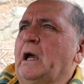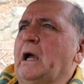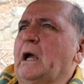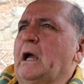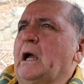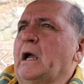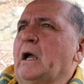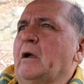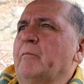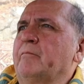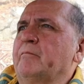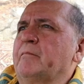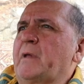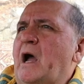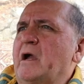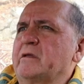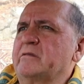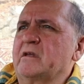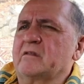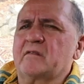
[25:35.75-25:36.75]

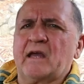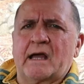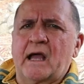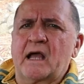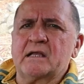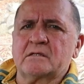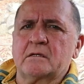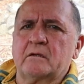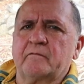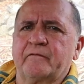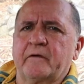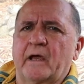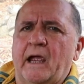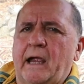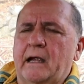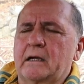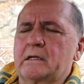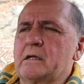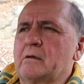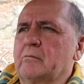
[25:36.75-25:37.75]
I think that has an
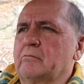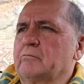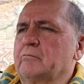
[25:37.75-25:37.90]
effect,